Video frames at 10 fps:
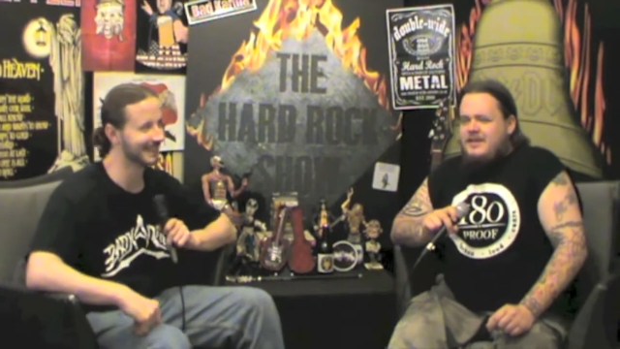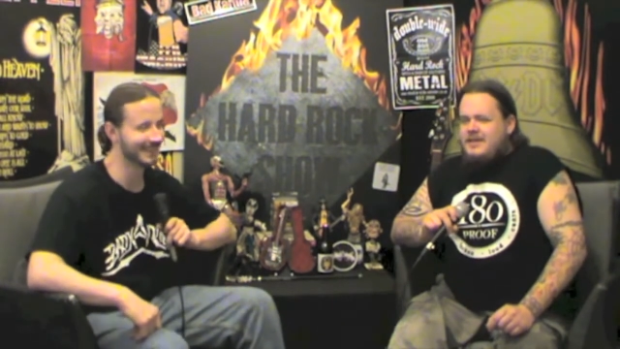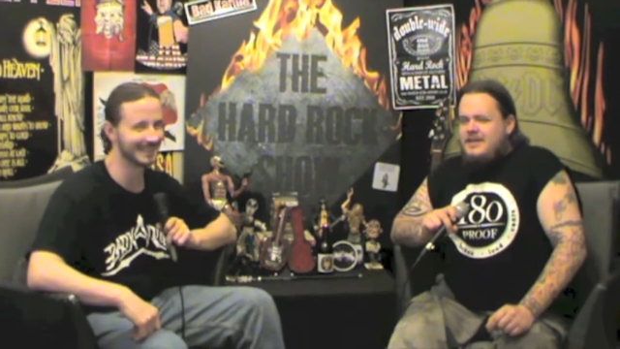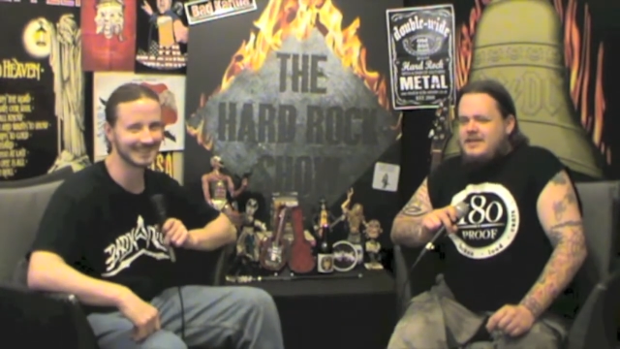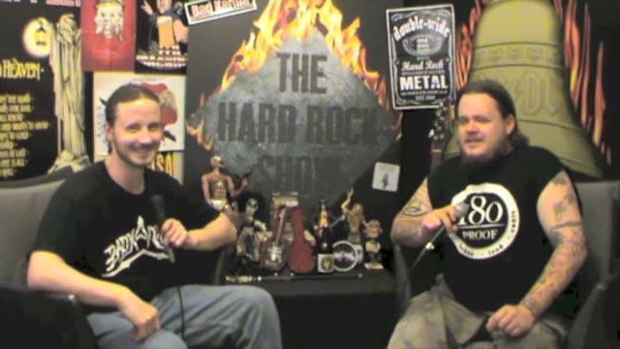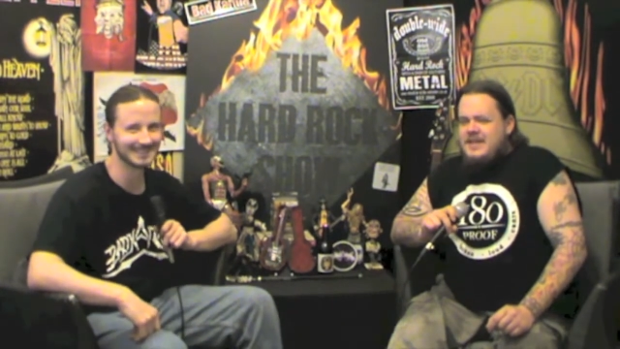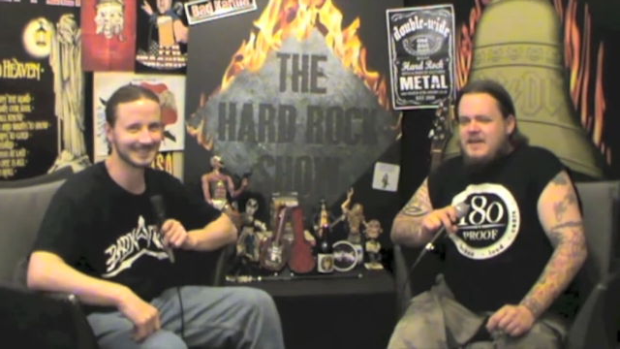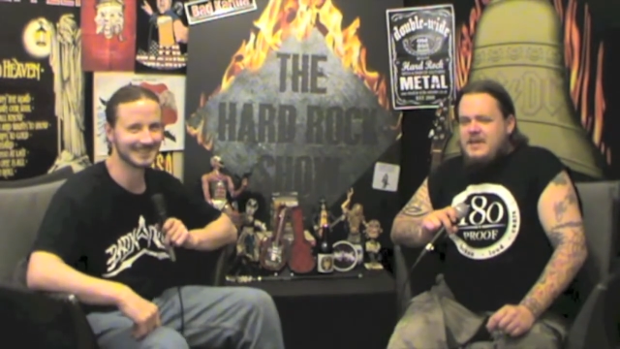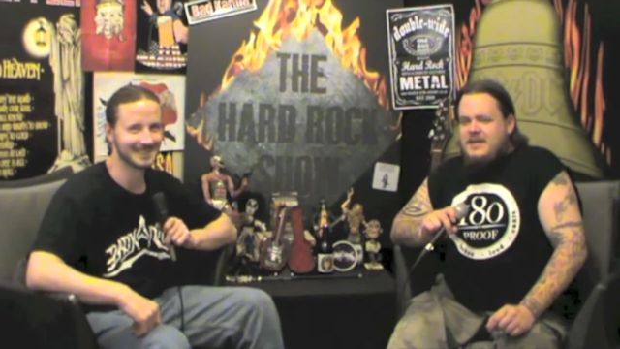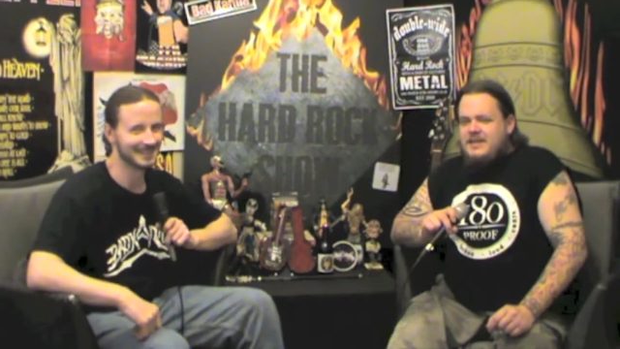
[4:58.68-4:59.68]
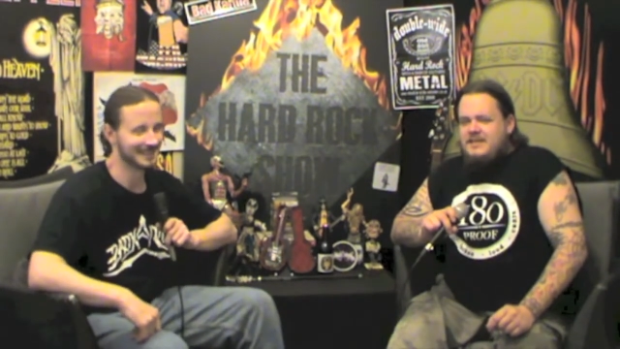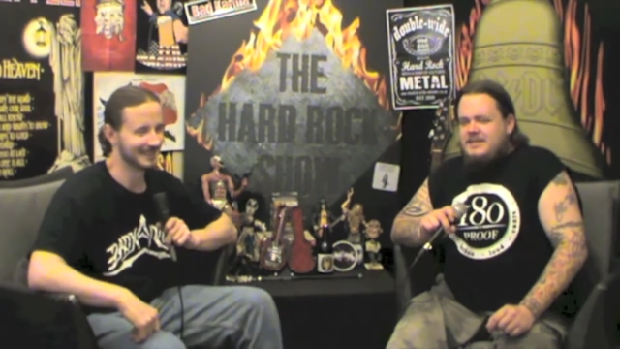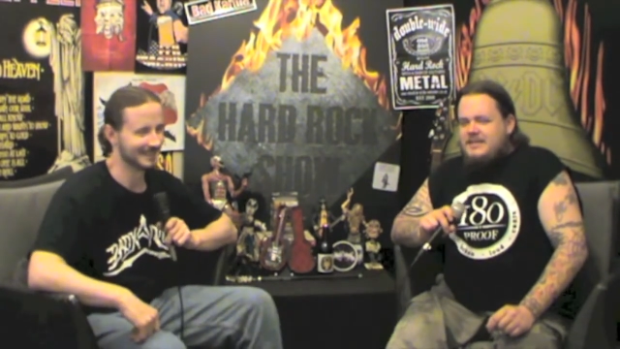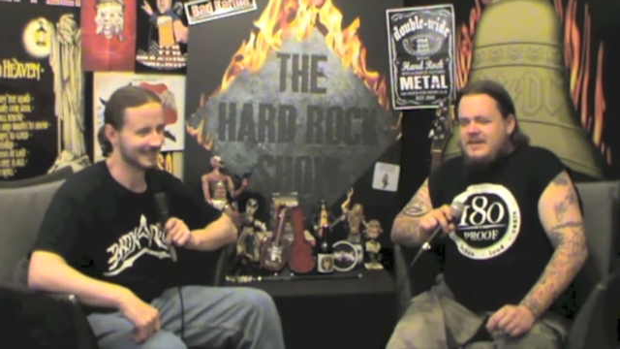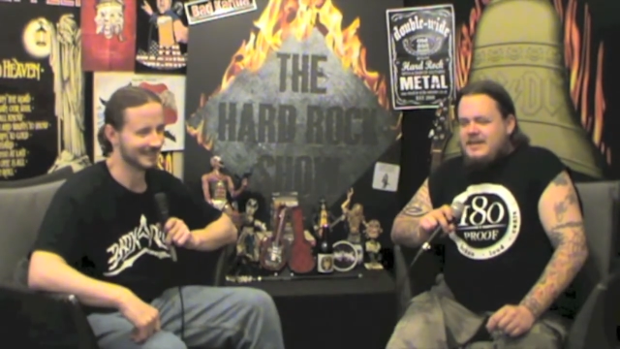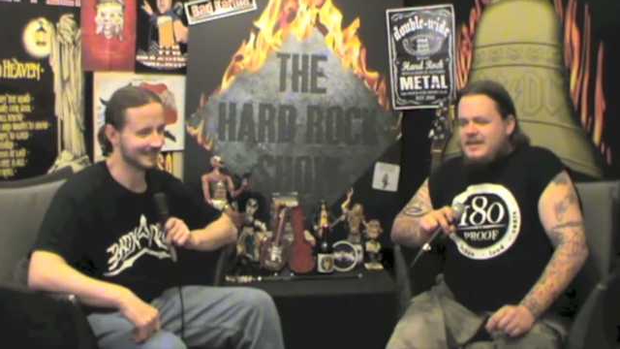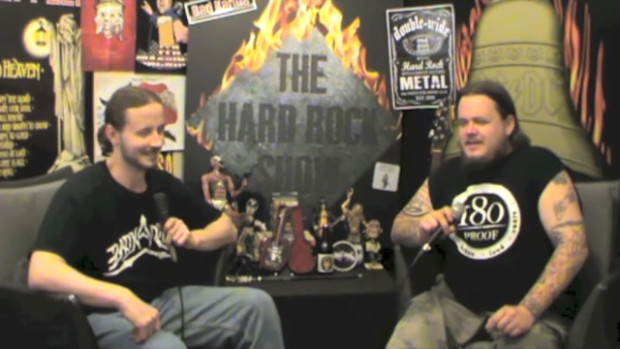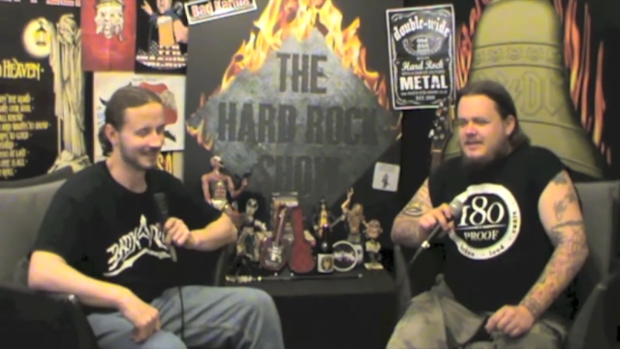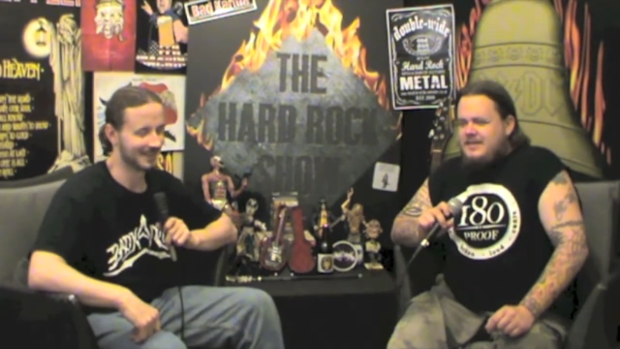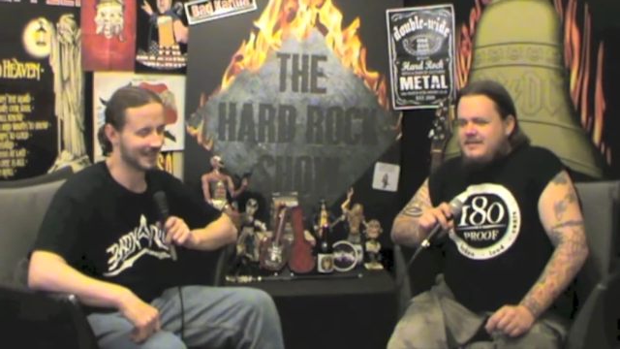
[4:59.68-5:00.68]
Speaker 1: yeah. Sammy
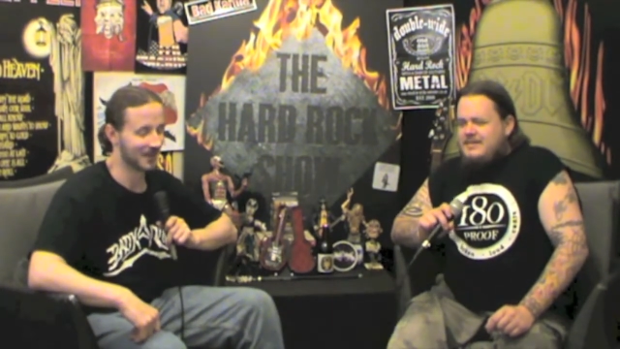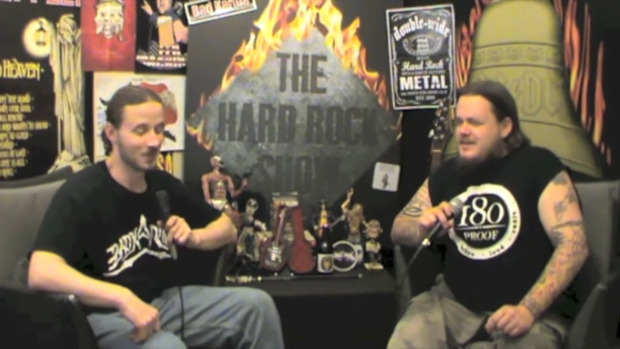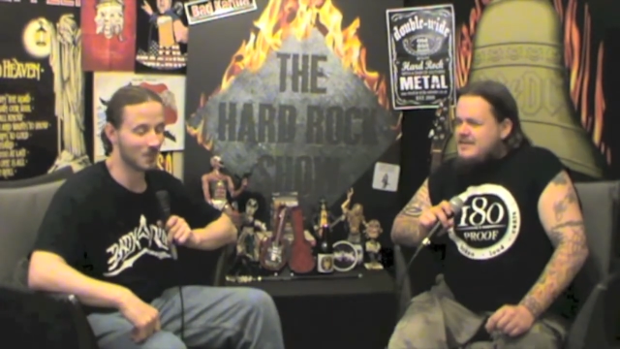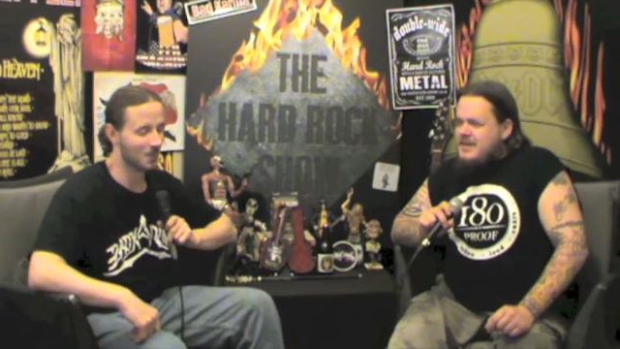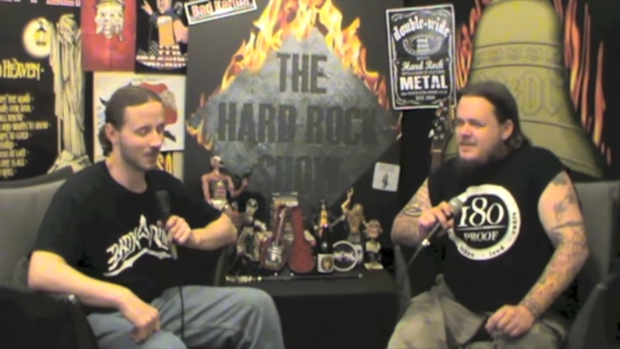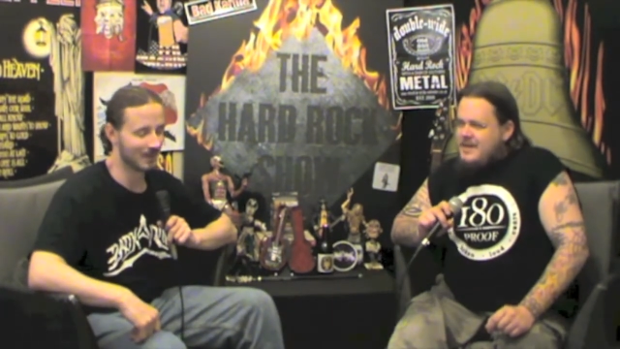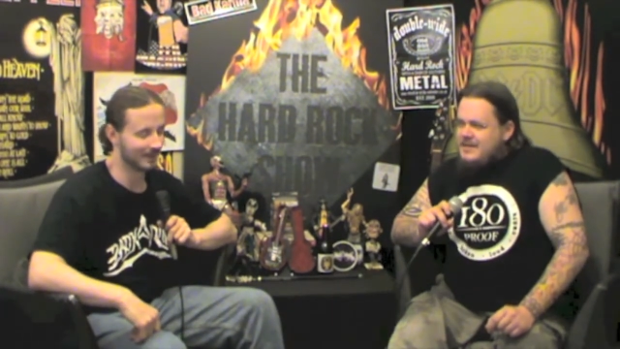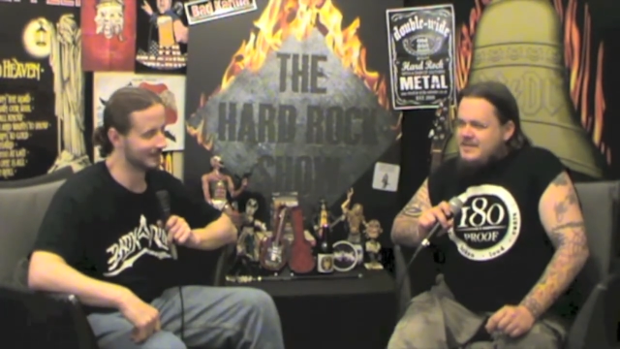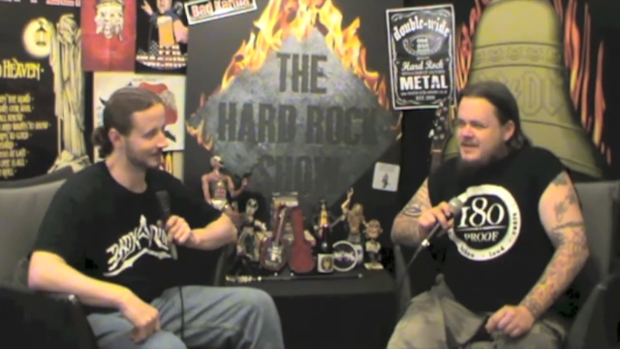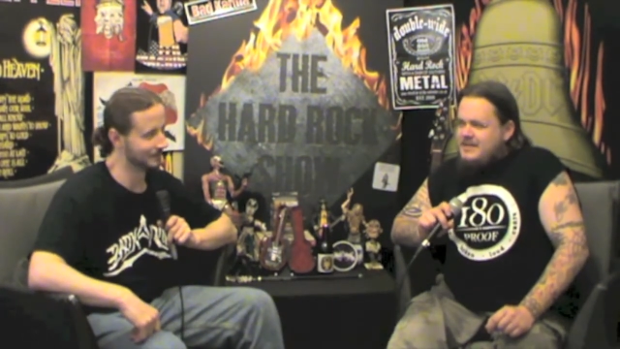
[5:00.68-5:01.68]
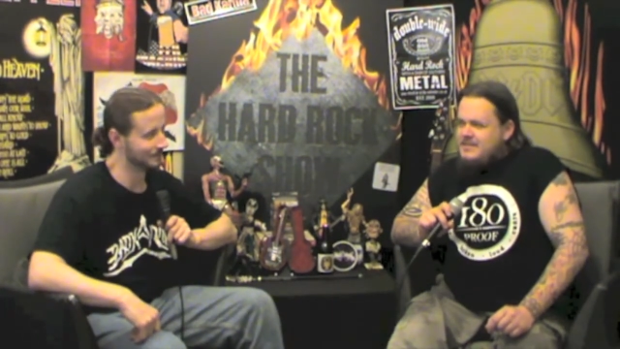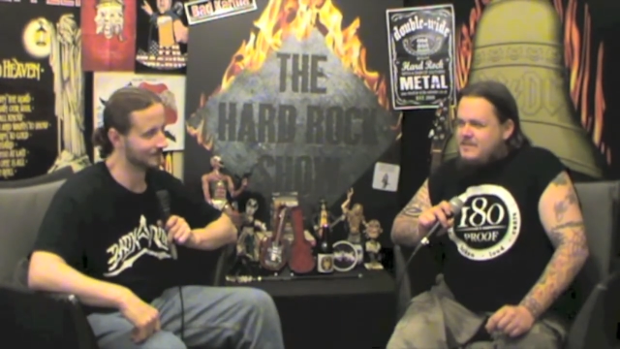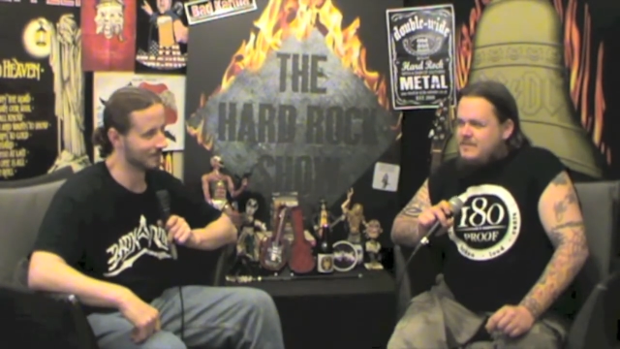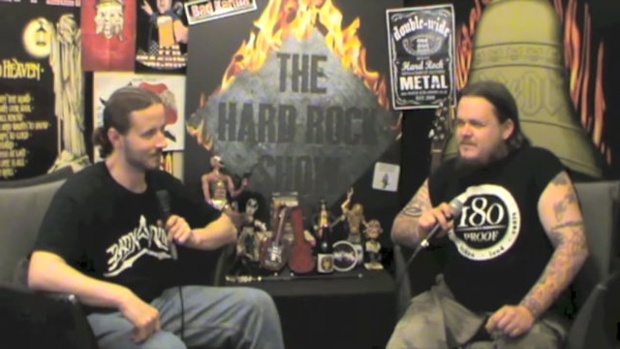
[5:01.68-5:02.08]
I don't does know. come out and say some